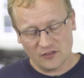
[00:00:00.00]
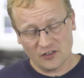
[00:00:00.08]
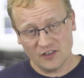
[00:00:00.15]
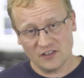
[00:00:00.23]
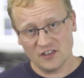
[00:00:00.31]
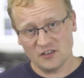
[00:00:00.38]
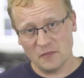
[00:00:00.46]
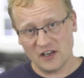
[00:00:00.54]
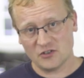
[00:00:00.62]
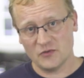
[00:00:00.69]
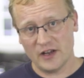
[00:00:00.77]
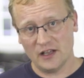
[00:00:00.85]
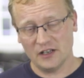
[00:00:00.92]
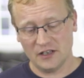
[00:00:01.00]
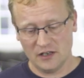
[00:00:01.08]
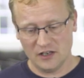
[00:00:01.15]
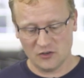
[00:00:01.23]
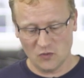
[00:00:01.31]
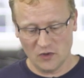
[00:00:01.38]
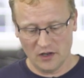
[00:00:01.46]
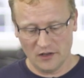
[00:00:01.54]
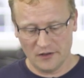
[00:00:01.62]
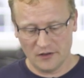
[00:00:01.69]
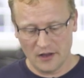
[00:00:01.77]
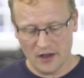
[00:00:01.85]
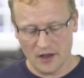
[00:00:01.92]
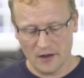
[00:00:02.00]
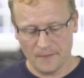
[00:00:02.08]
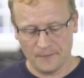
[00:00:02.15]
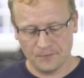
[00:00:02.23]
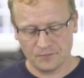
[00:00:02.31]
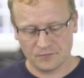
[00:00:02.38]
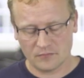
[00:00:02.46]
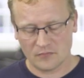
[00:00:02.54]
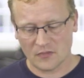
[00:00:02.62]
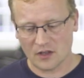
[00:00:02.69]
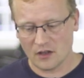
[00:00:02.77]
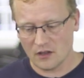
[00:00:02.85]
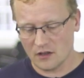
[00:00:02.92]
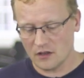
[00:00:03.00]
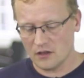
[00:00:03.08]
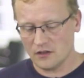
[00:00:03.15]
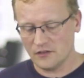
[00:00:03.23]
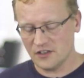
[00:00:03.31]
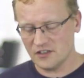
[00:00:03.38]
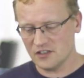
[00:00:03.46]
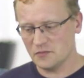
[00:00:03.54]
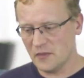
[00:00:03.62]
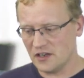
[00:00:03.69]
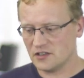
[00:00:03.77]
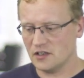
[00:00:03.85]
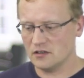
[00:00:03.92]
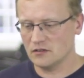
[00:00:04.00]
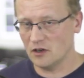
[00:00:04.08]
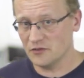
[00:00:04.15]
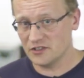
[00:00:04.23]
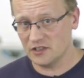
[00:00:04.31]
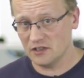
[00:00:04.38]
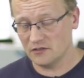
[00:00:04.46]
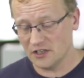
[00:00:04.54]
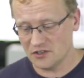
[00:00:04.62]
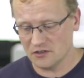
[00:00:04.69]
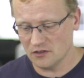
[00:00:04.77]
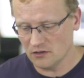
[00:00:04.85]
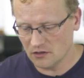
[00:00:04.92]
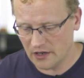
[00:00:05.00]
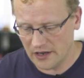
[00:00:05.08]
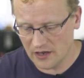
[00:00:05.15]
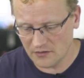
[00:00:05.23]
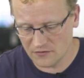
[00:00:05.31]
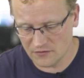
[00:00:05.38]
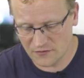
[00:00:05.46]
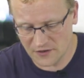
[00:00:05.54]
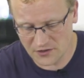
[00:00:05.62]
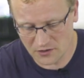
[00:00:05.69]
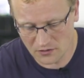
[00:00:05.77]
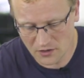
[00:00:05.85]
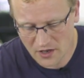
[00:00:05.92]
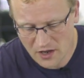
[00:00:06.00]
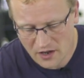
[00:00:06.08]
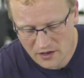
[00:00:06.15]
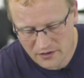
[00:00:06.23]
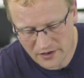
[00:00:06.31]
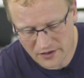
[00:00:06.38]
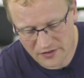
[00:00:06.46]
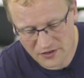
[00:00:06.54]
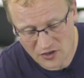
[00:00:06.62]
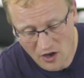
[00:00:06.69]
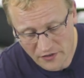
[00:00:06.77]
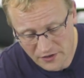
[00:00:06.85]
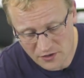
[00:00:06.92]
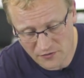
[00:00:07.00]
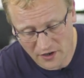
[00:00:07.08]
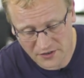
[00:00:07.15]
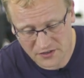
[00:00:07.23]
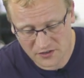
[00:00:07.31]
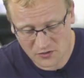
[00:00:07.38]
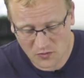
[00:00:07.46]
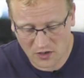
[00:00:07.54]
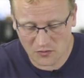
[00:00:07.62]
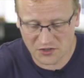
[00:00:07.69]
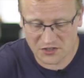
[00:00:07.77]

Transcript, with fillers: so this is mixed reality as well. Um, this is mixing obviously digital and physical. Now there's other devices as well,